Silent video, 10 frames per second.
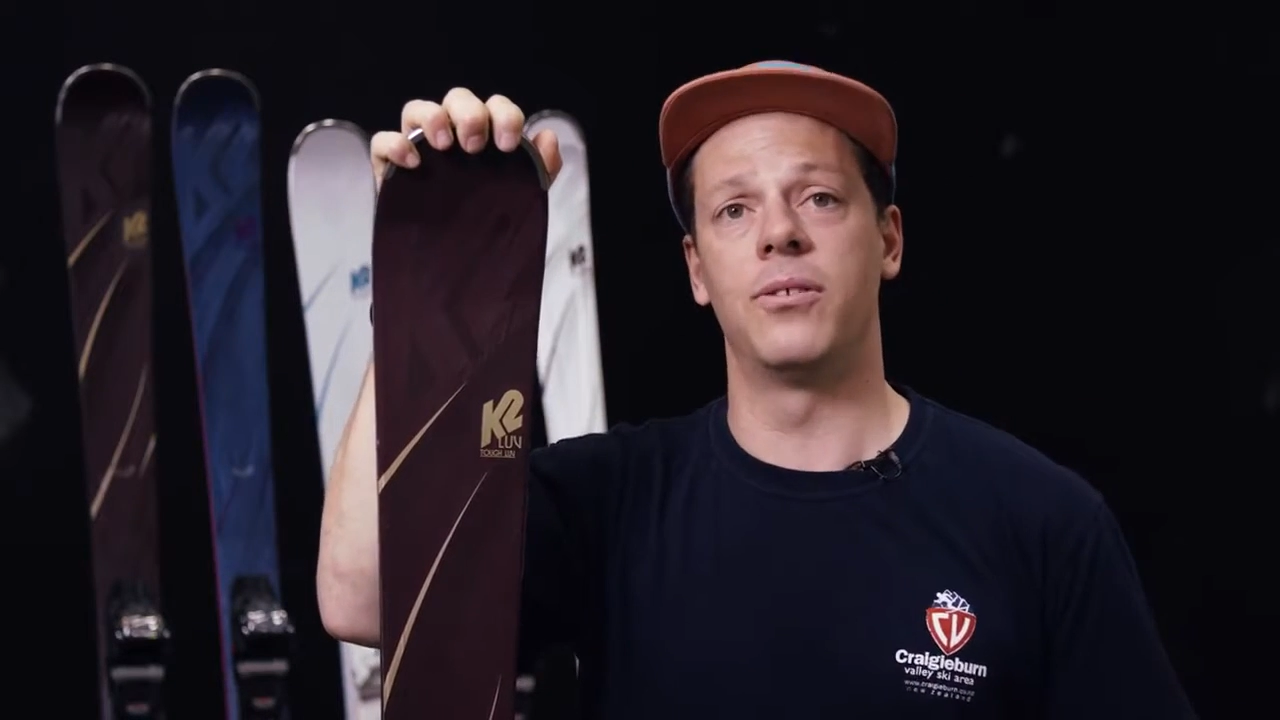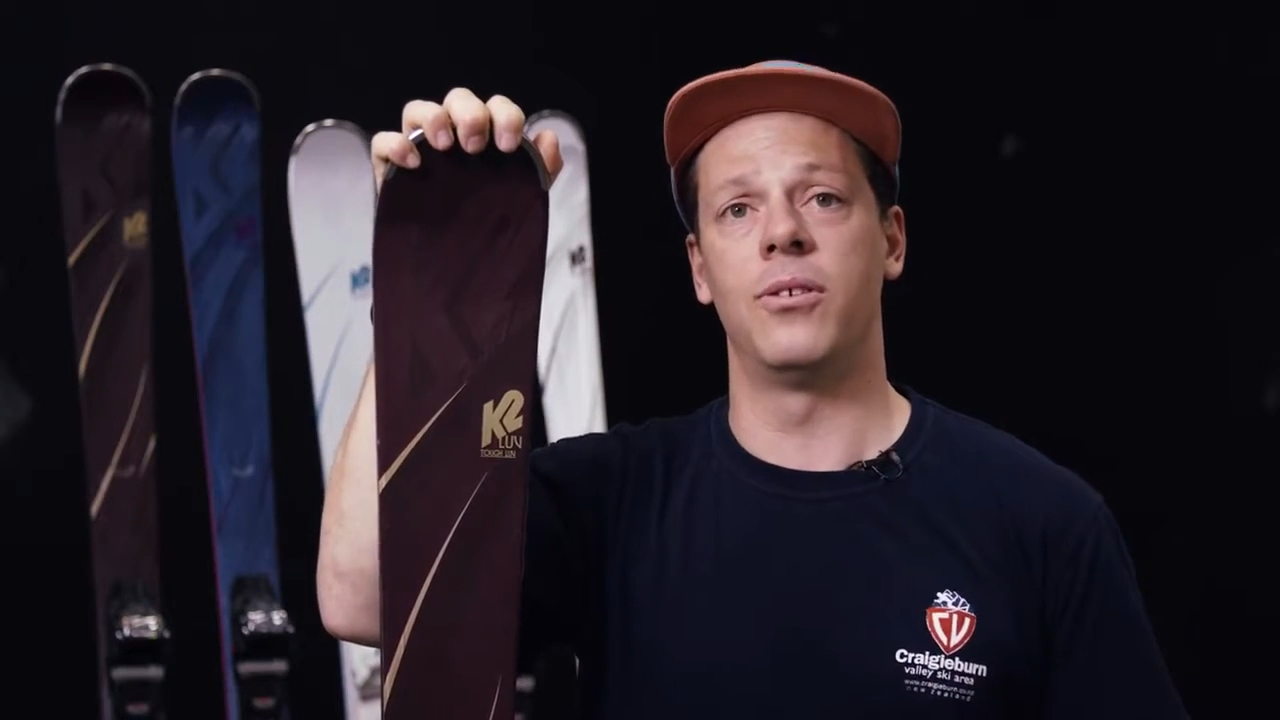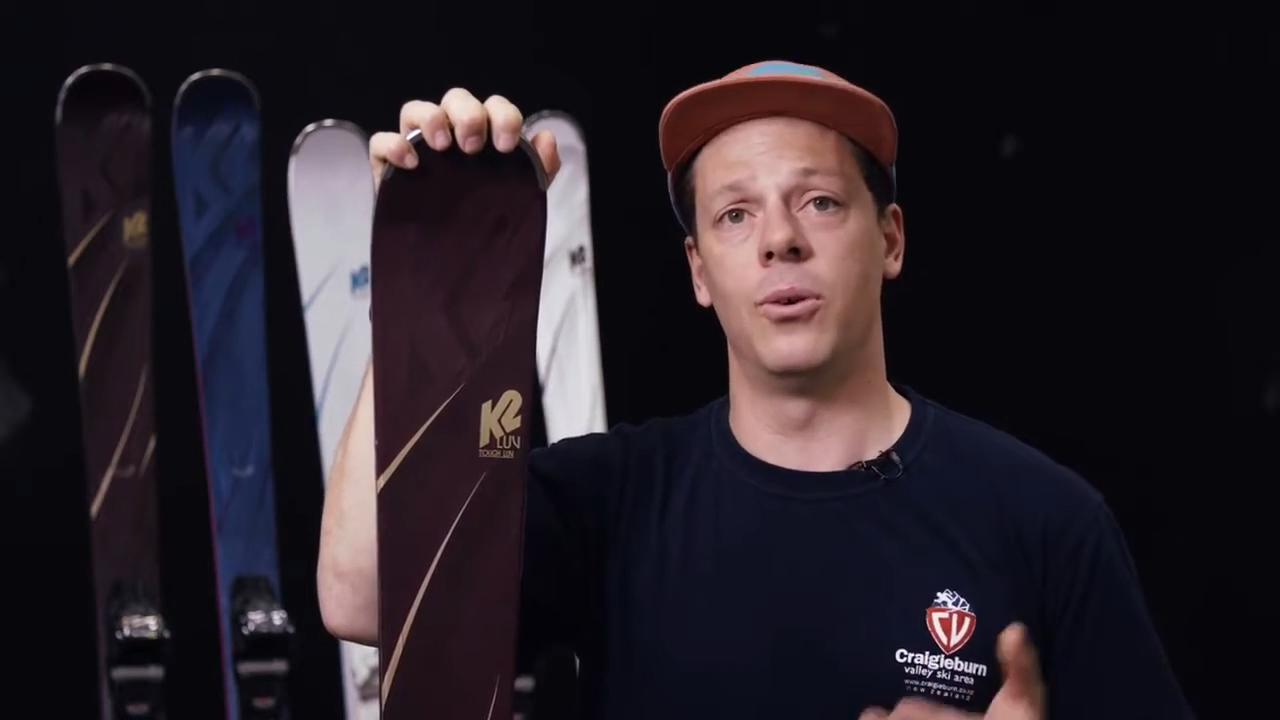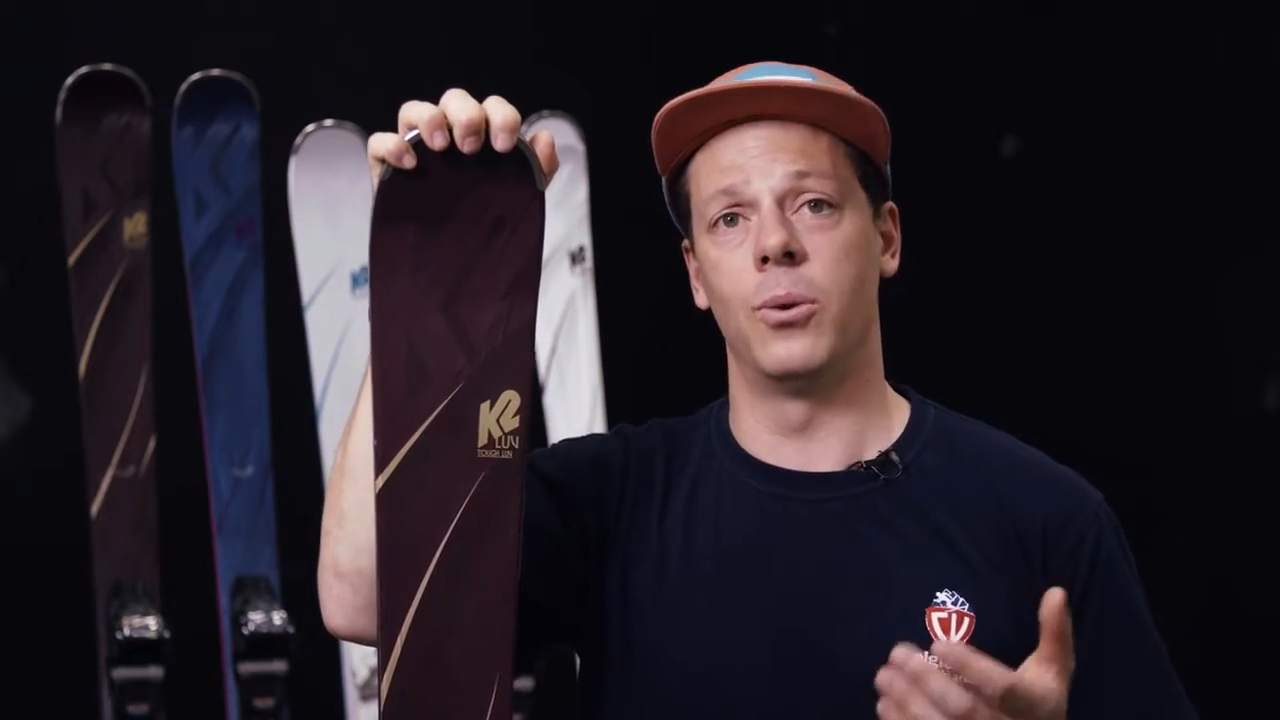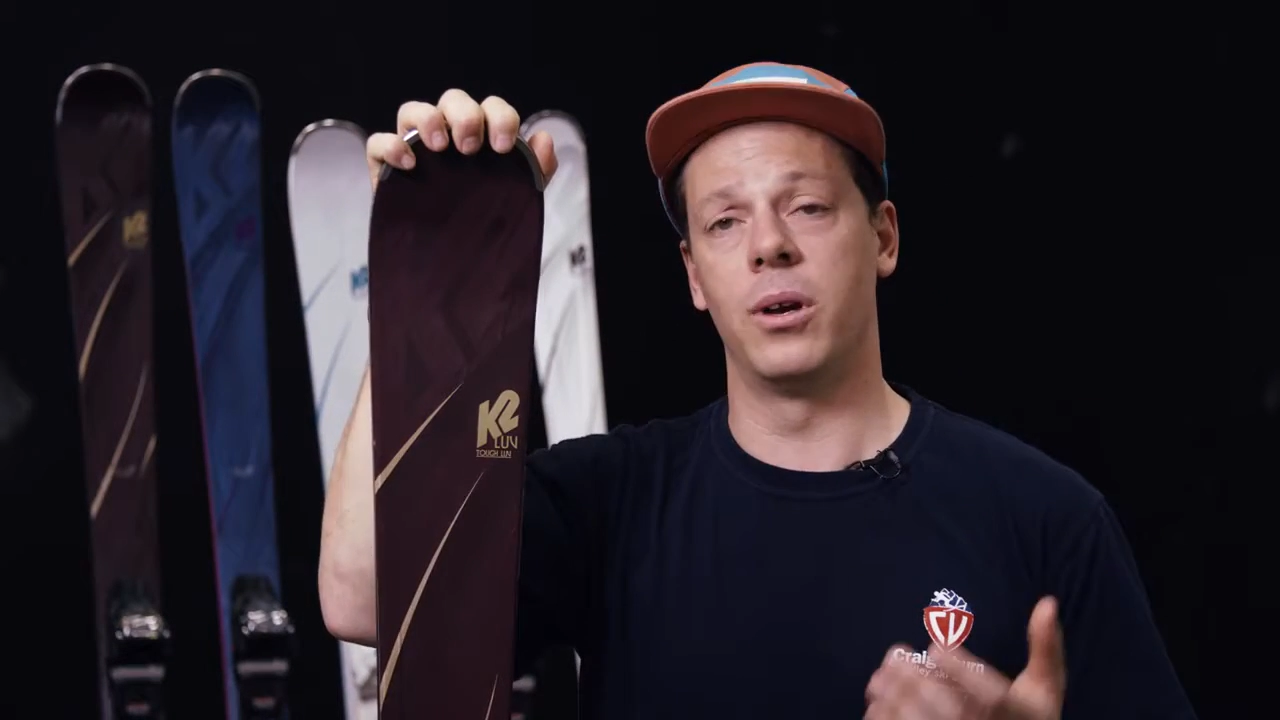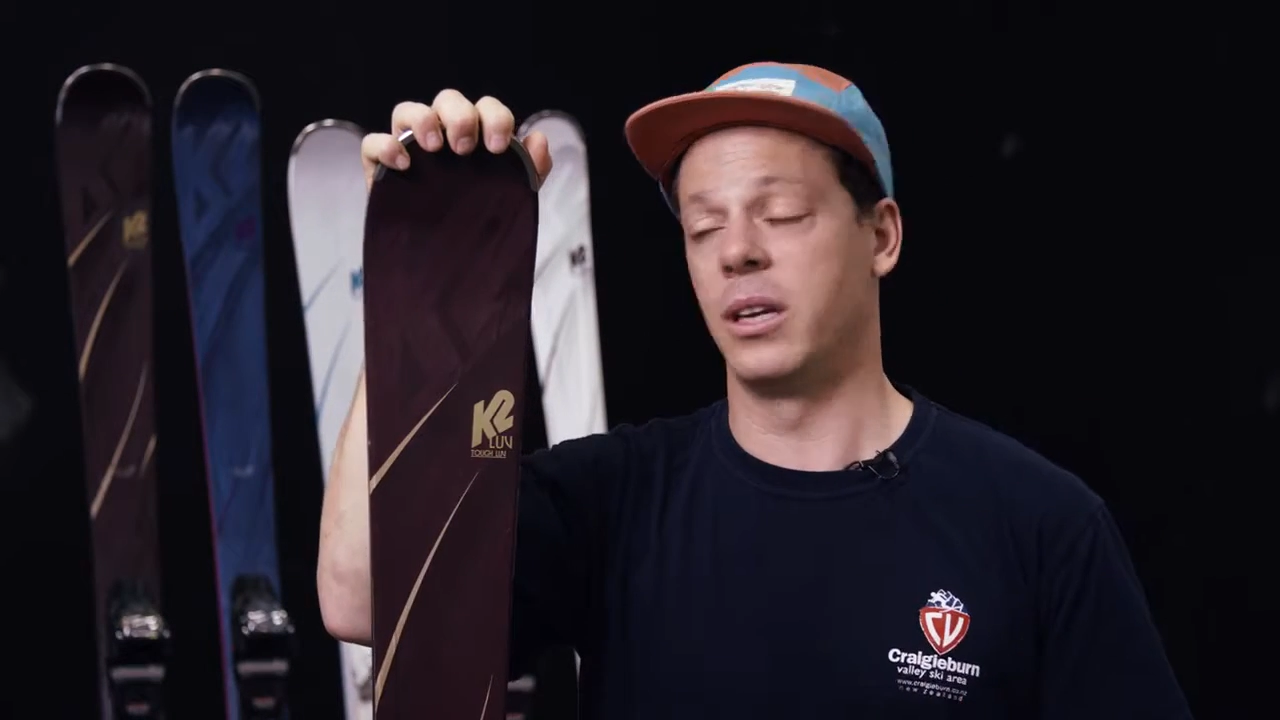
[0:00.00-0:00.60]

the two